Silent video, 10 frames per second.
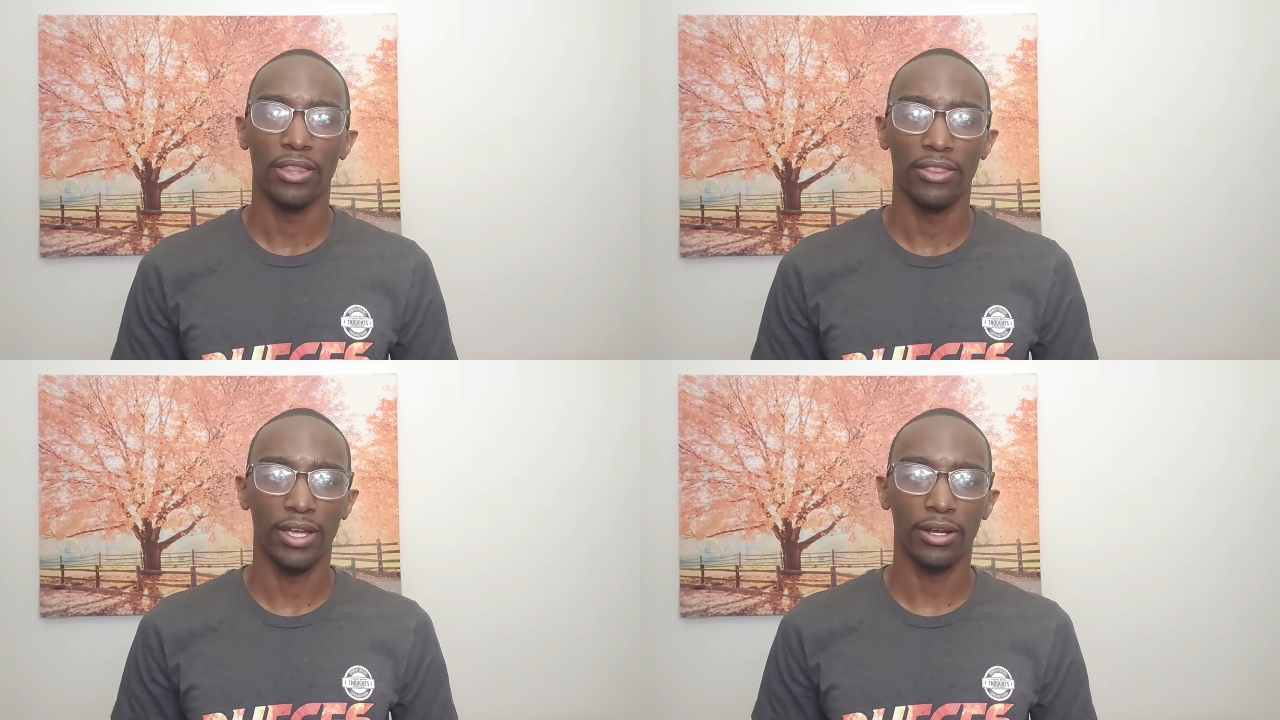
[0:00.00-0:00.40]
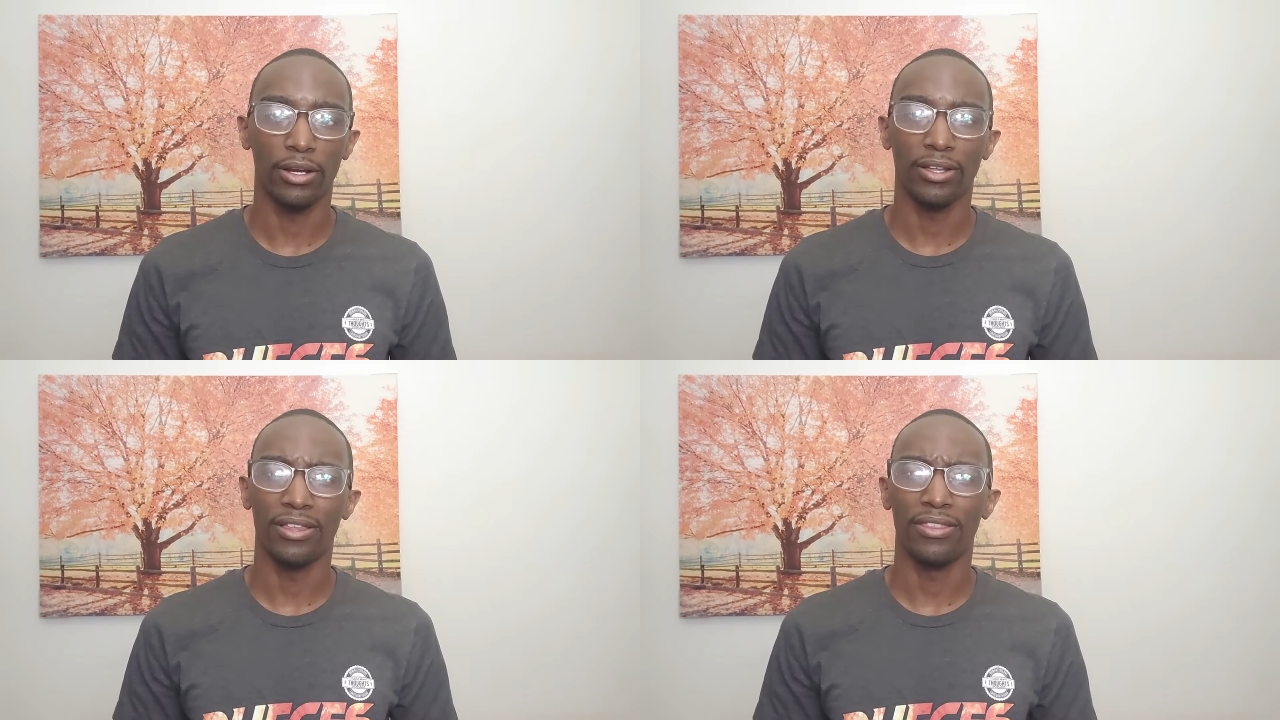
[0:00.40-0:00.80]

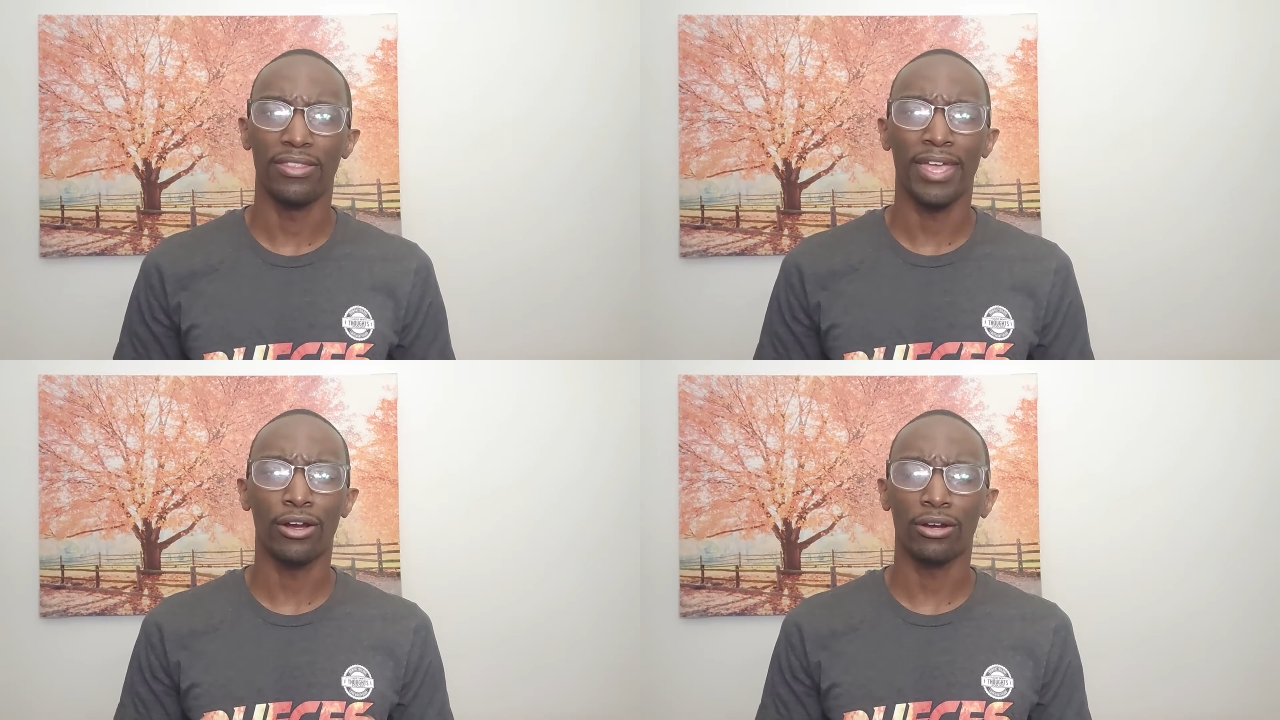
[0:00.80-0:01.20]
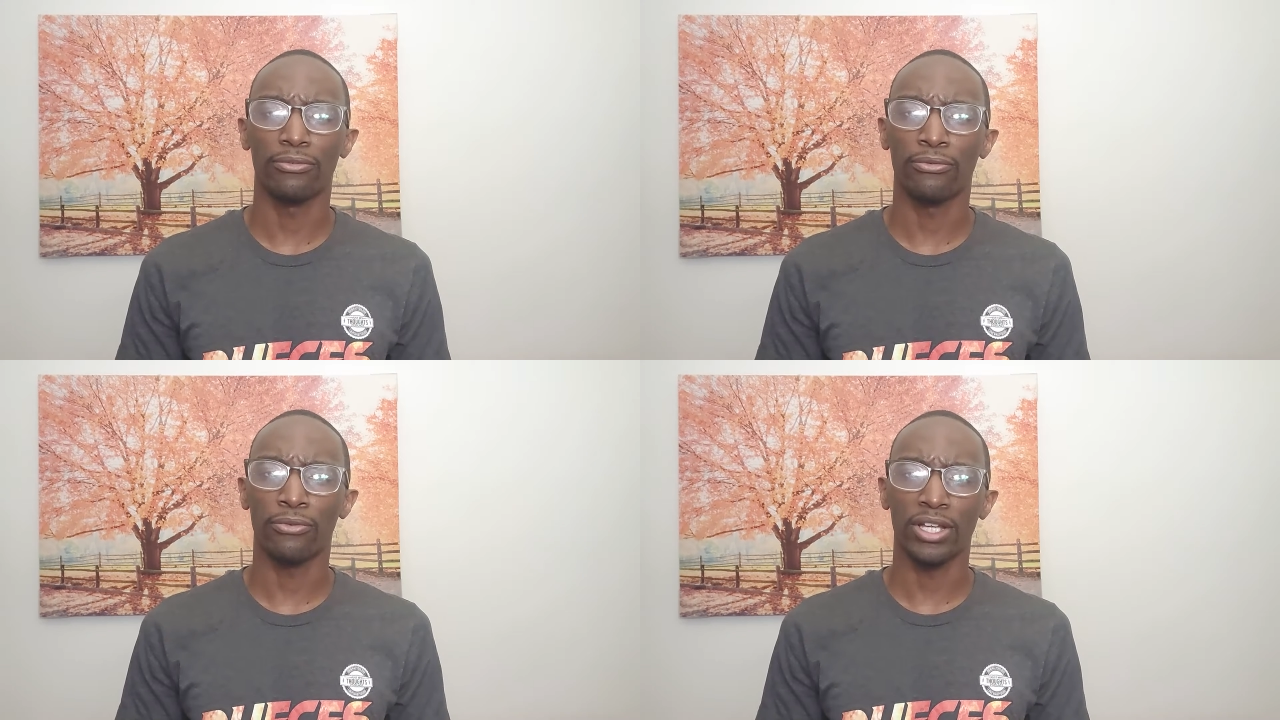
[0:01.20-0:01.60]
They're, they are
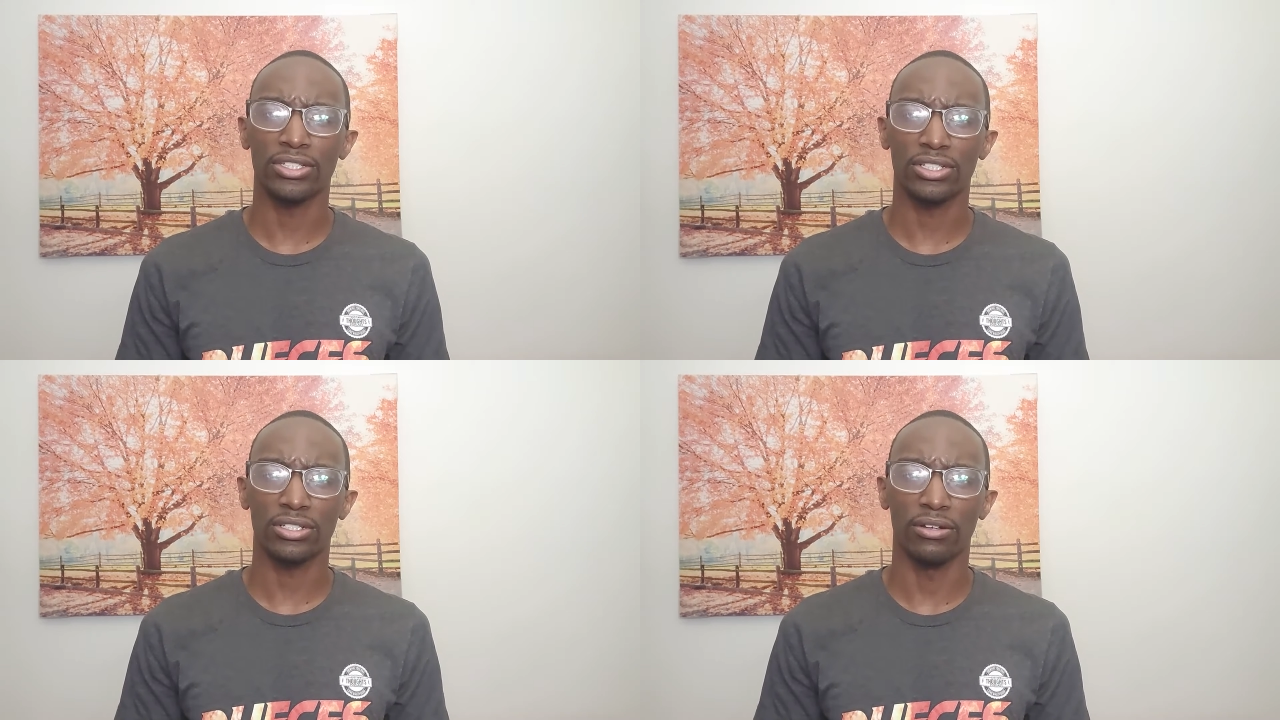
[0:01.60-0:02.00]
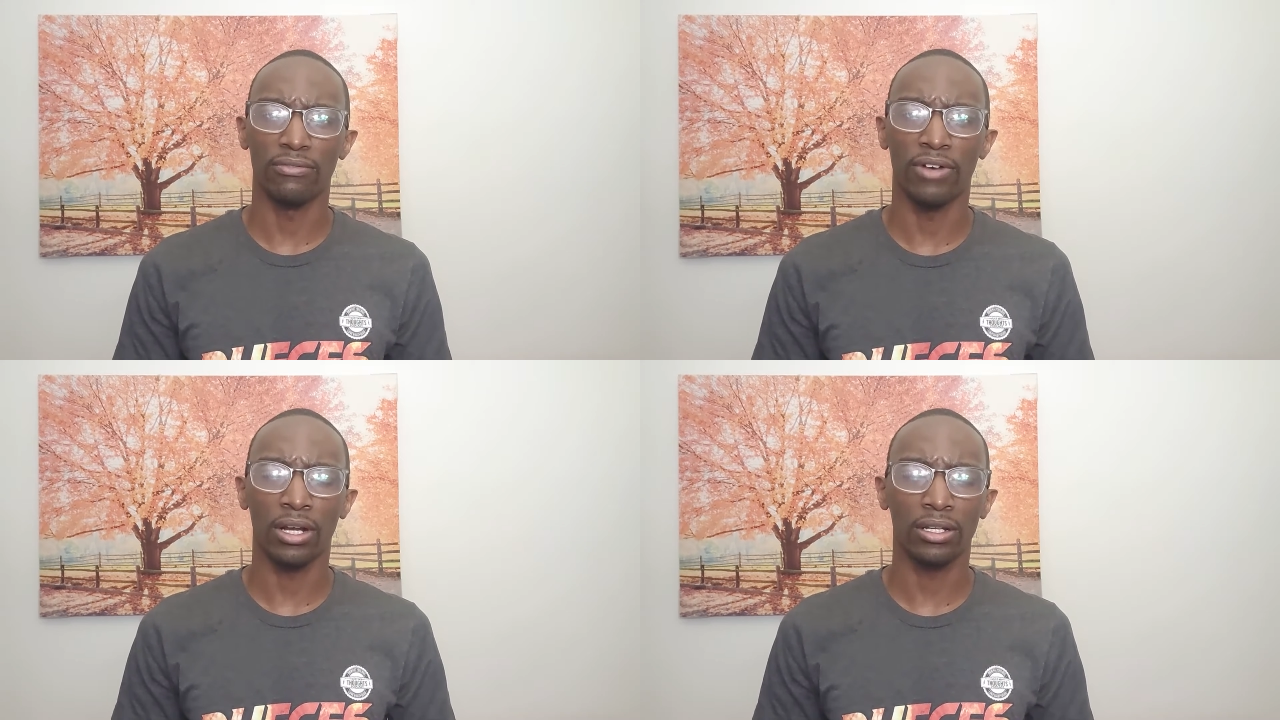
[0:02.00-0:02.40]
French
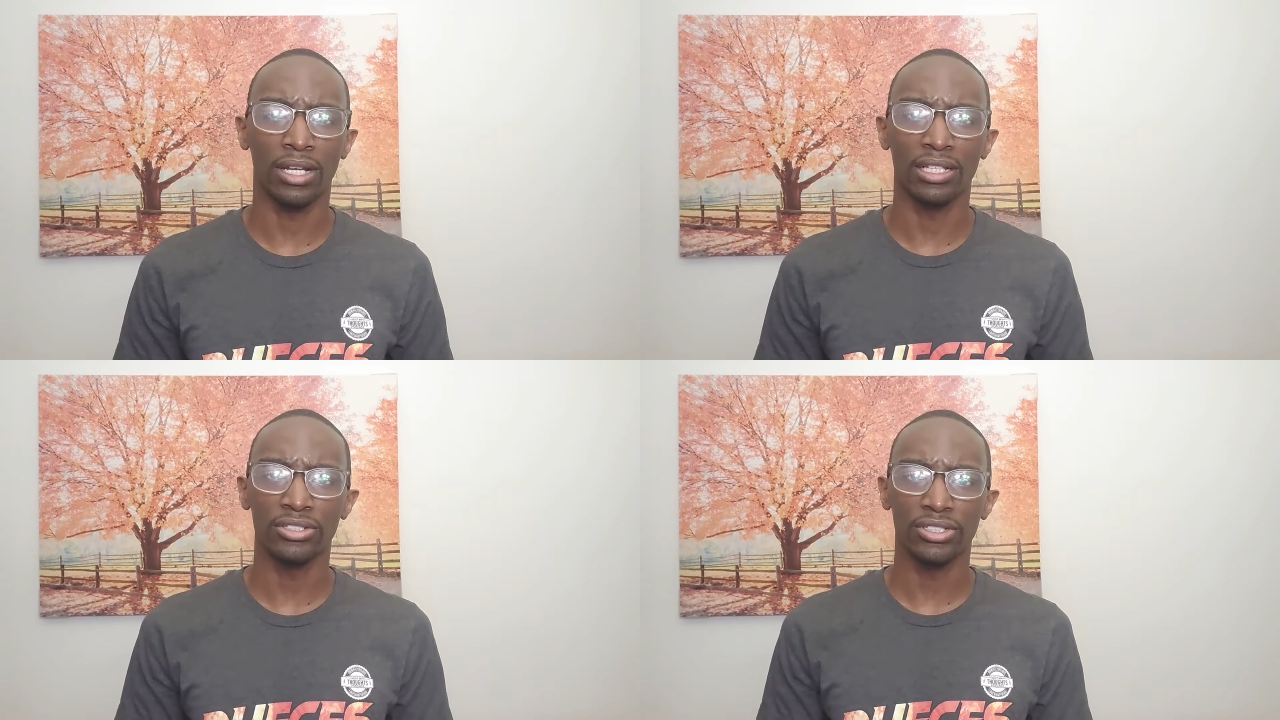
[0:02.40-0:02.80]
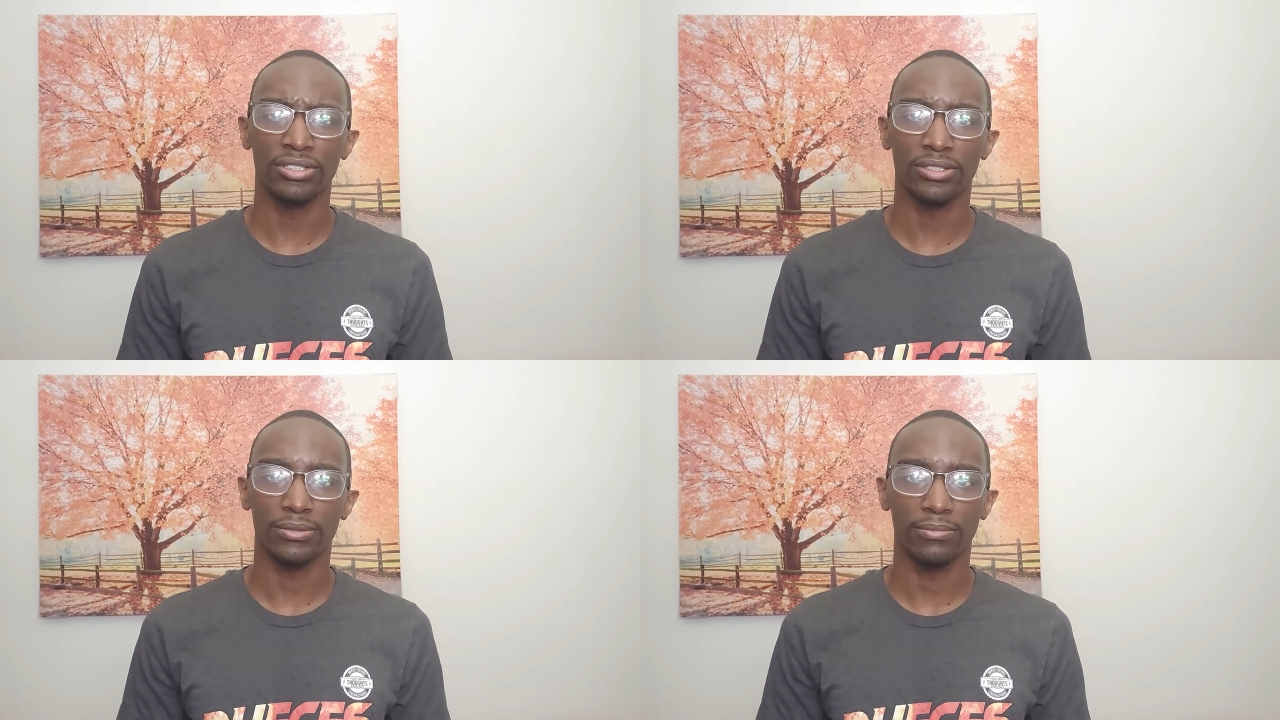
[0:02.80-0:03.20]

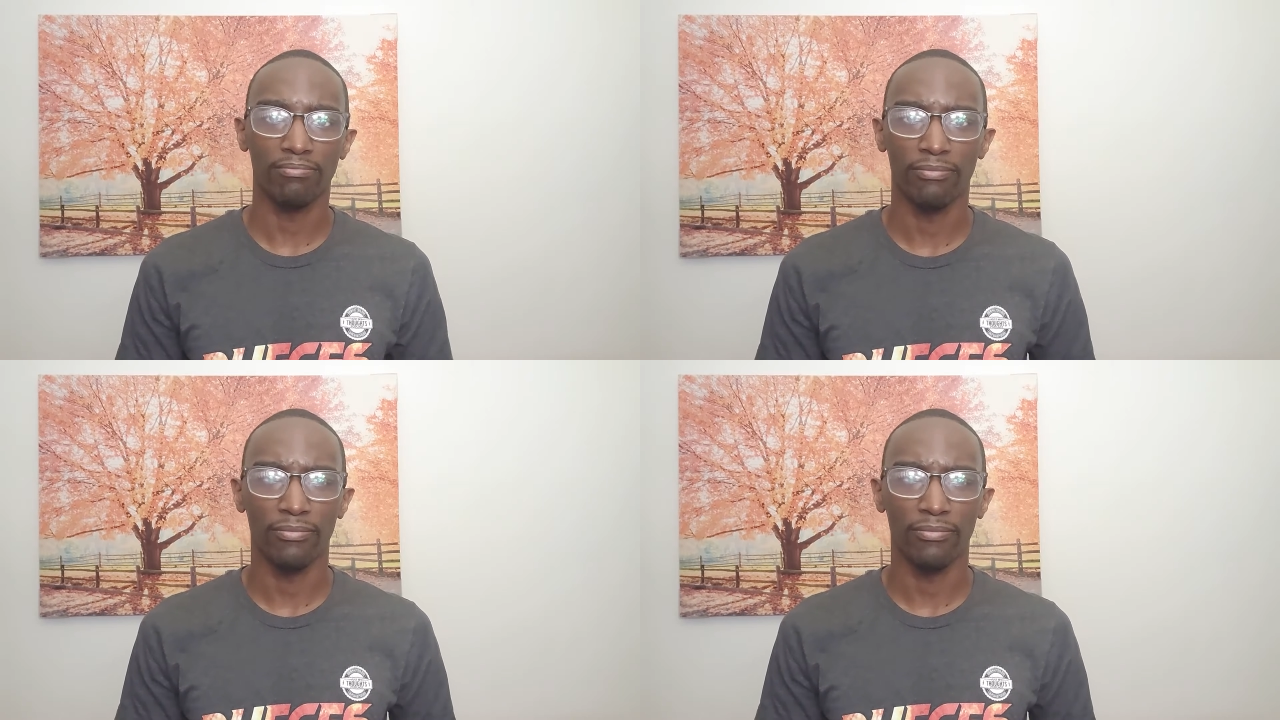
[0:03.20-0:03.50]
volcanologists.